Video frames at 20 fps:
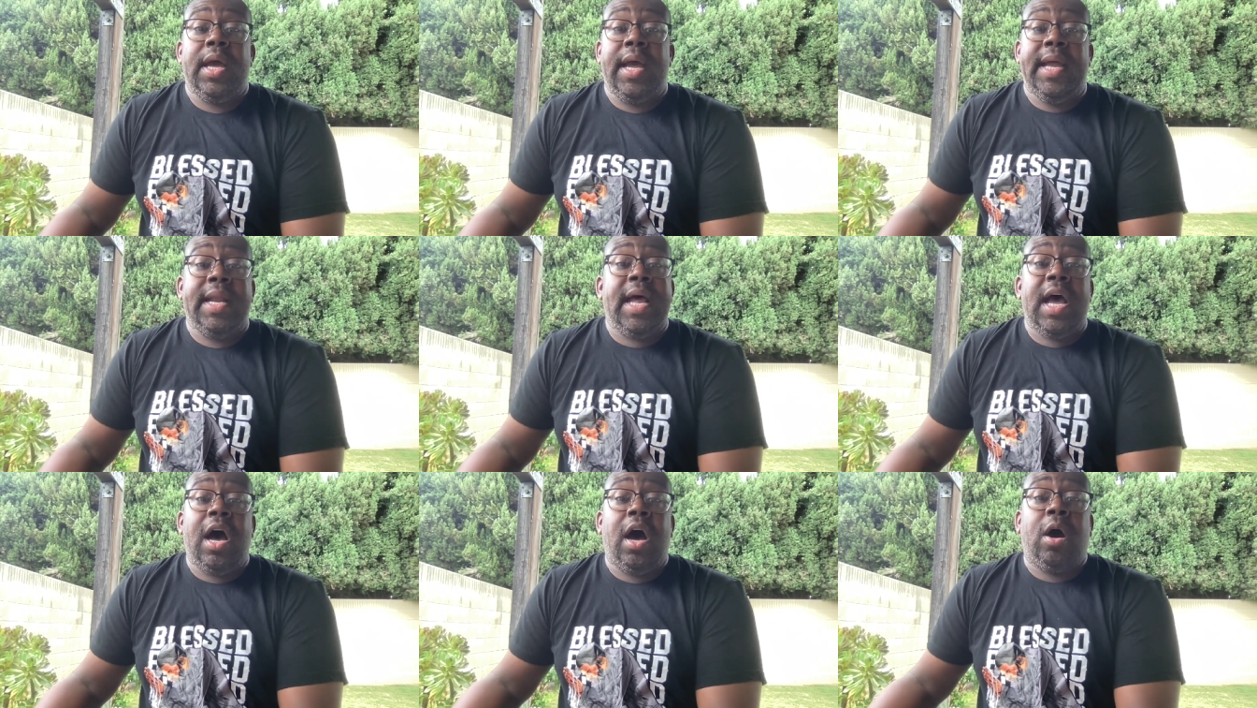
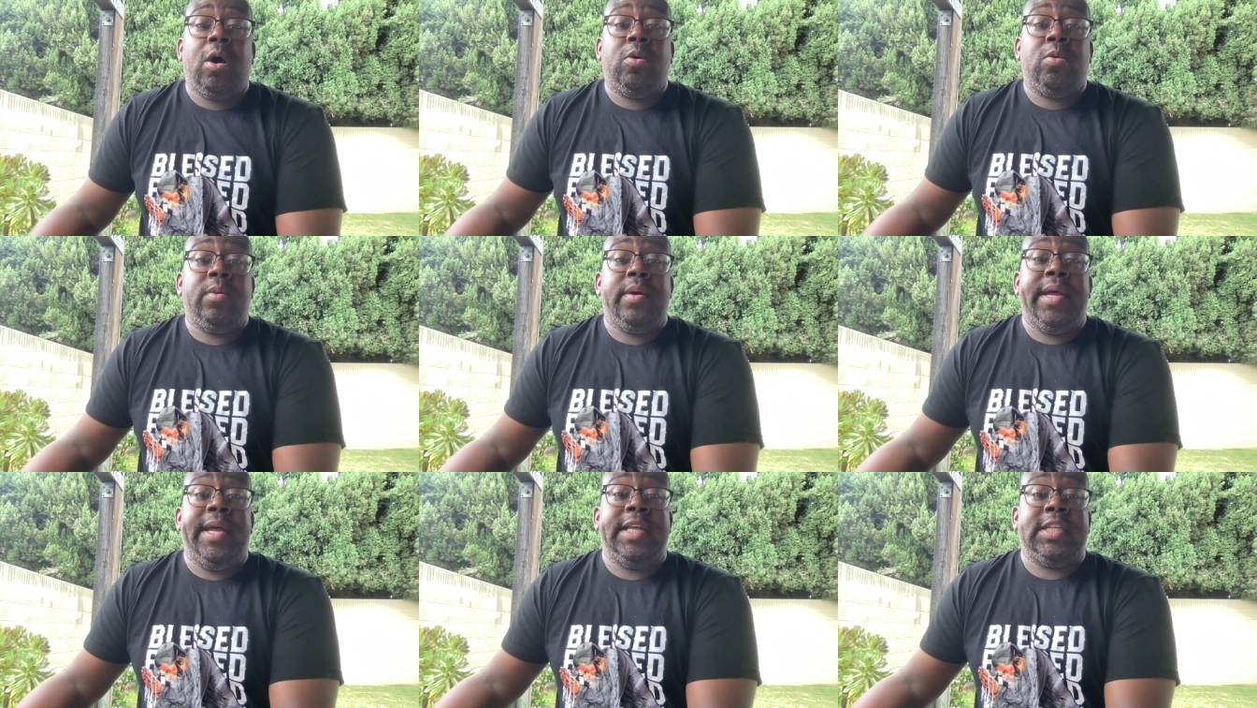and
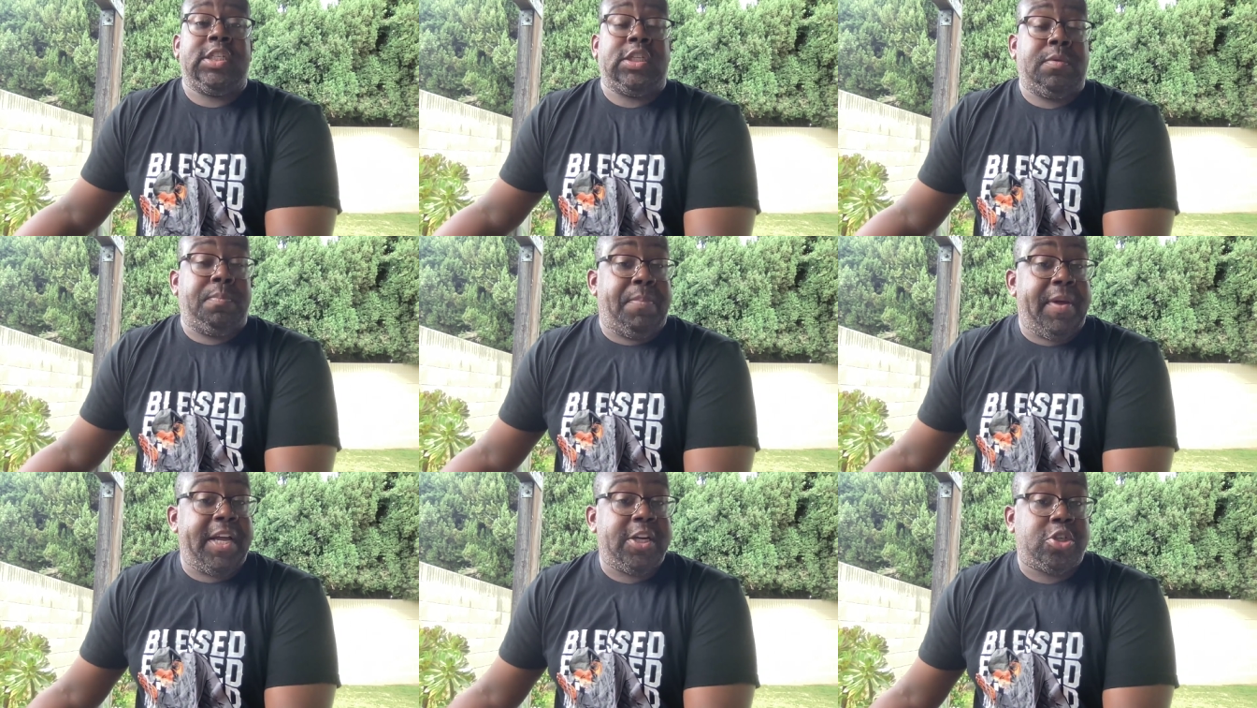how it's
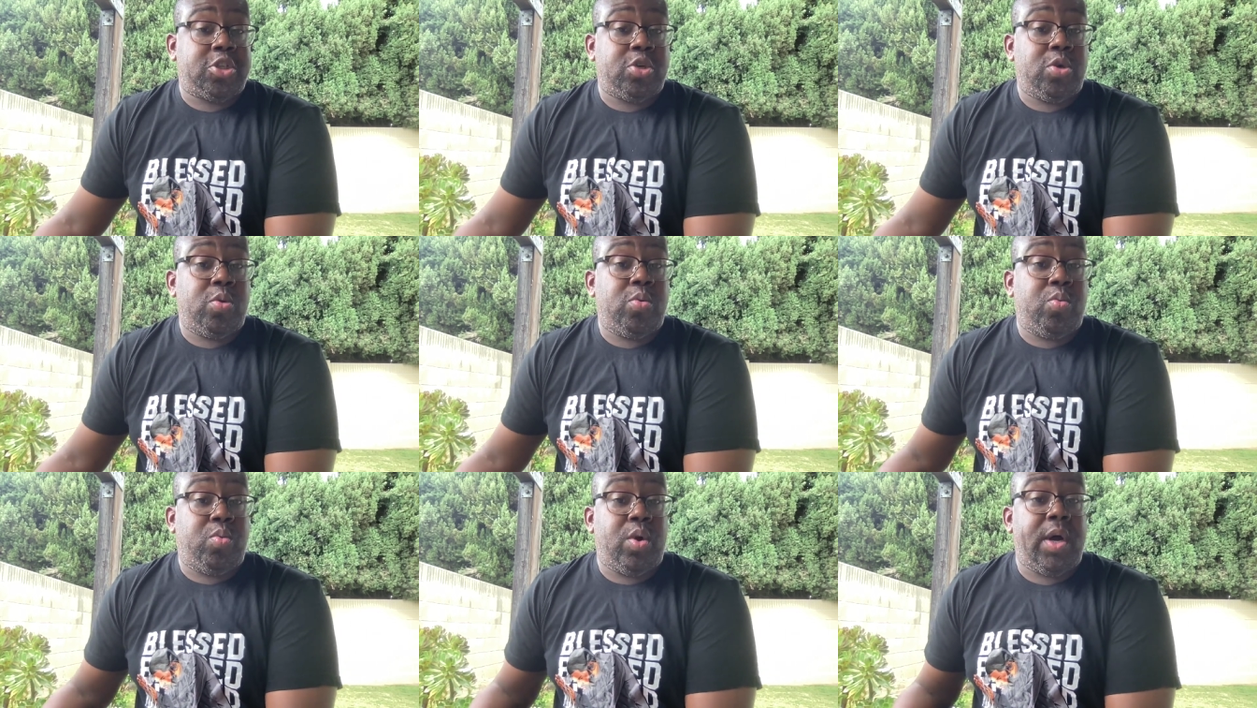
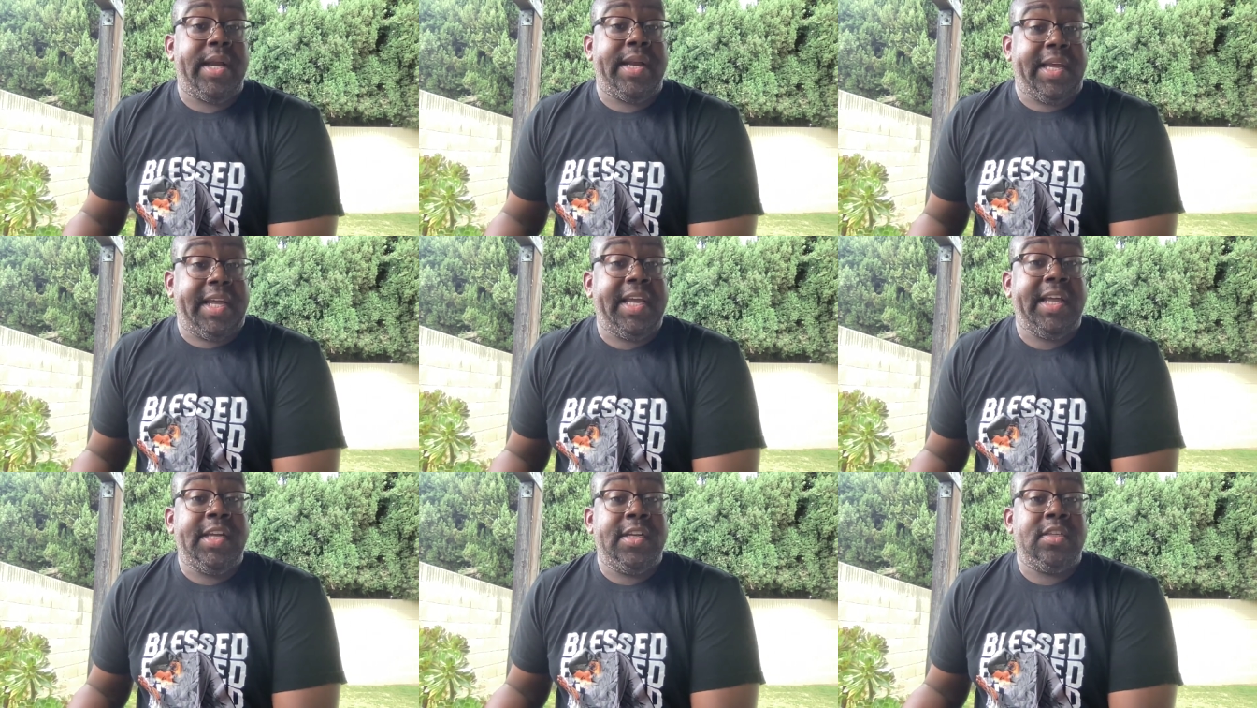special what
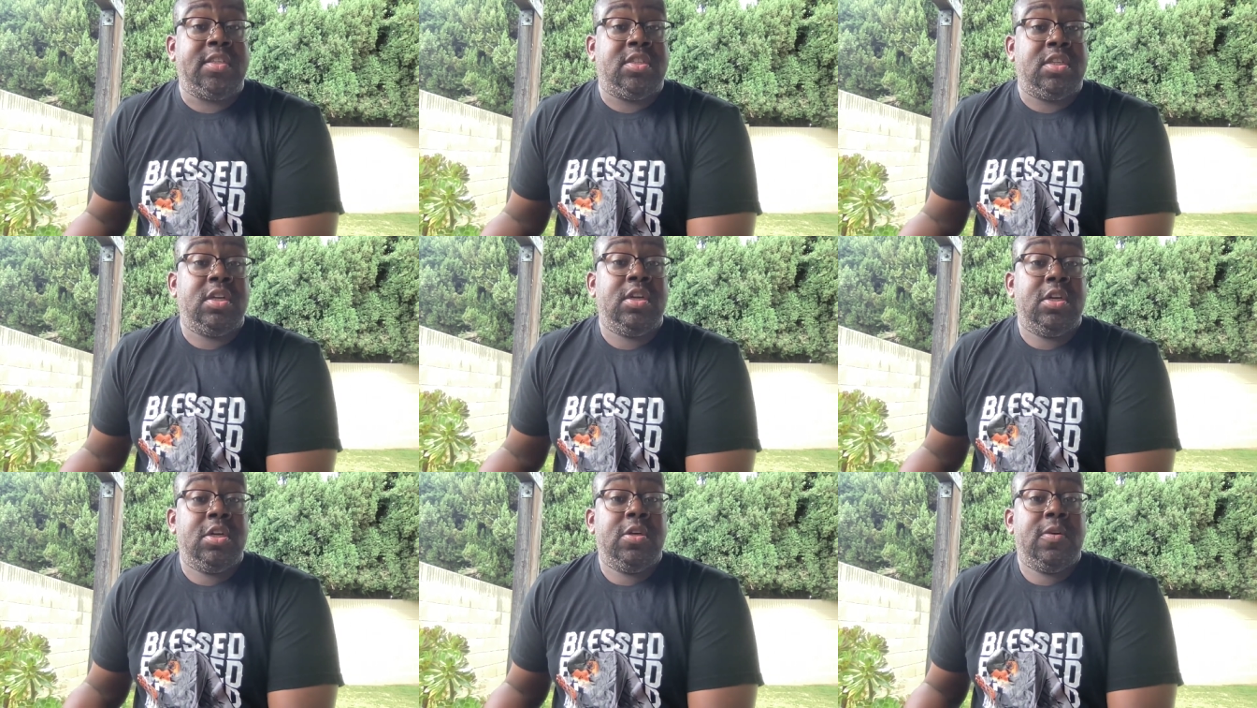he's
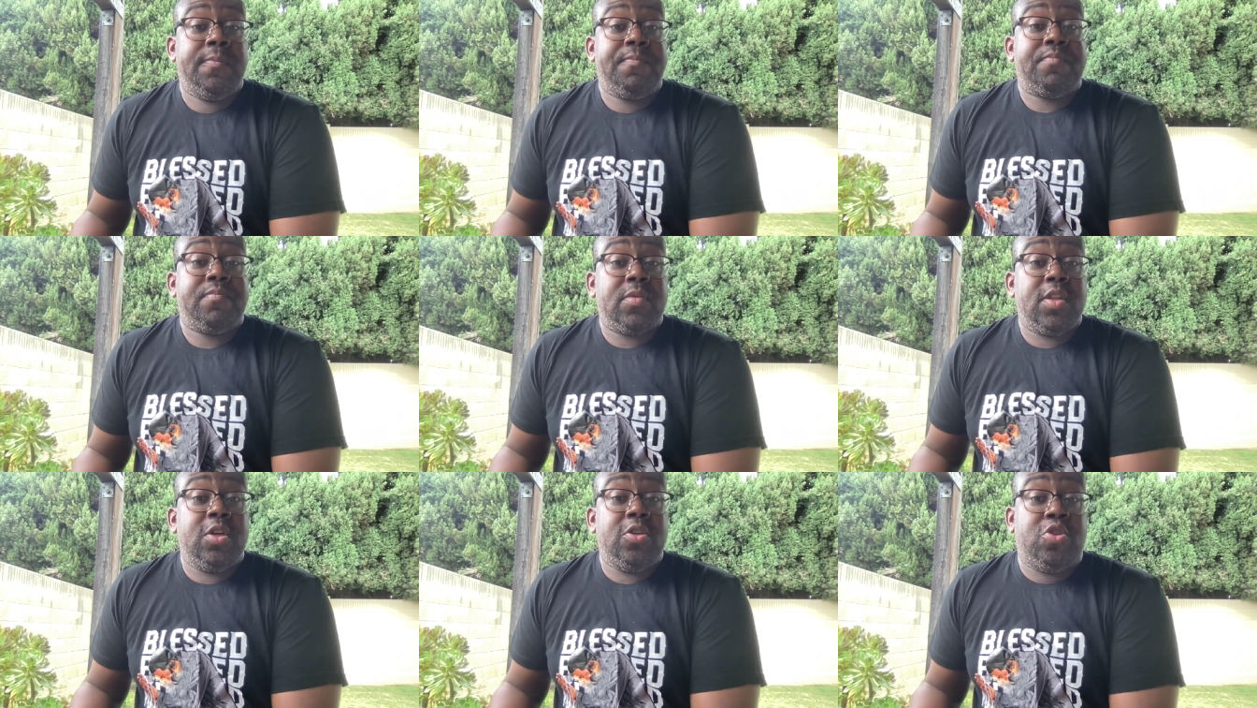
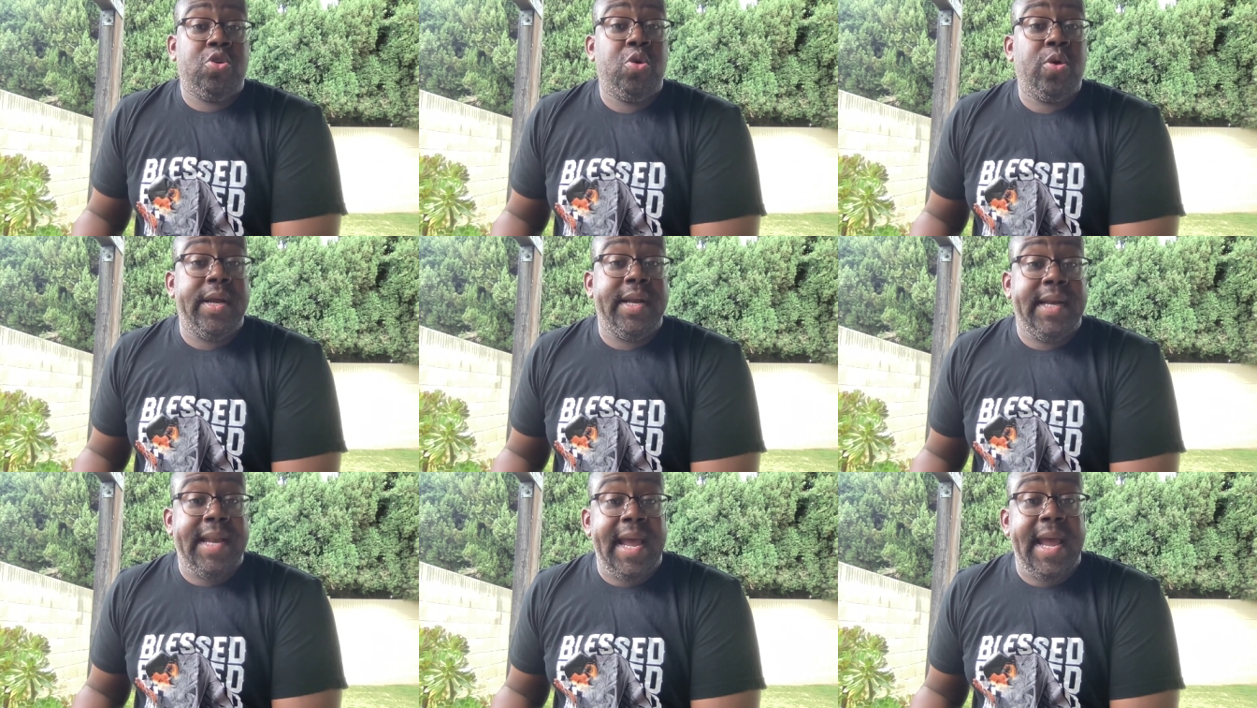
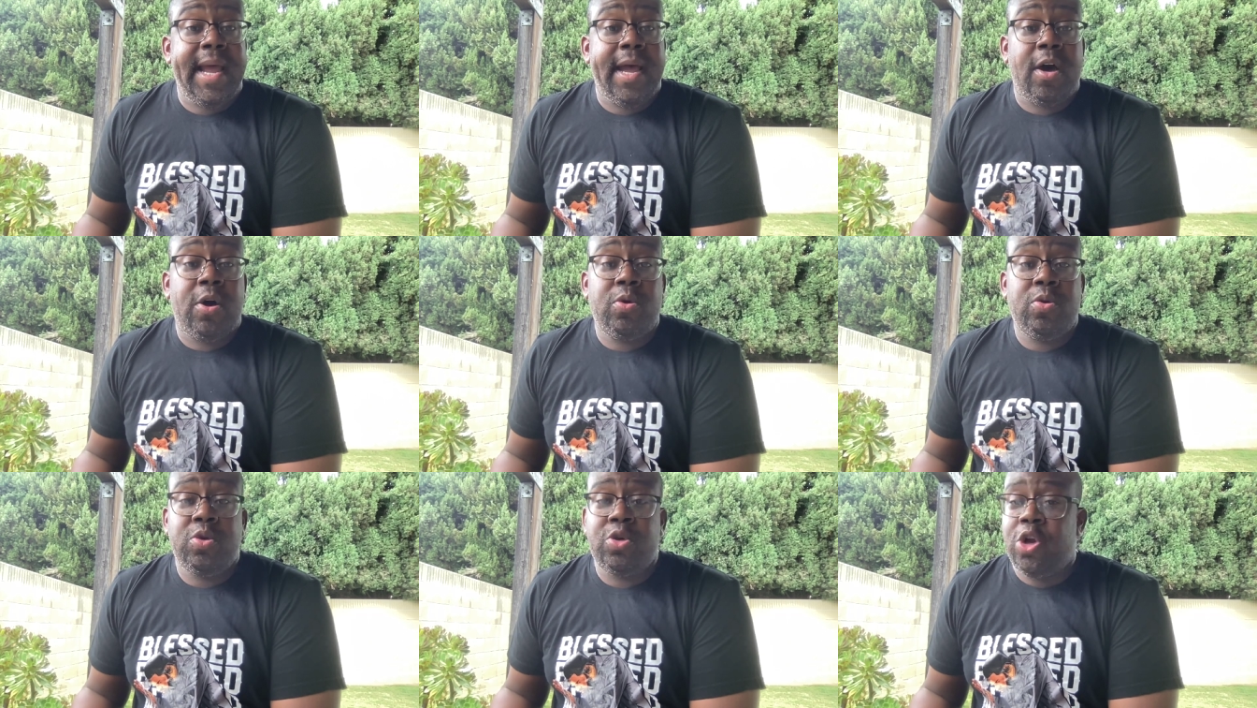doing now.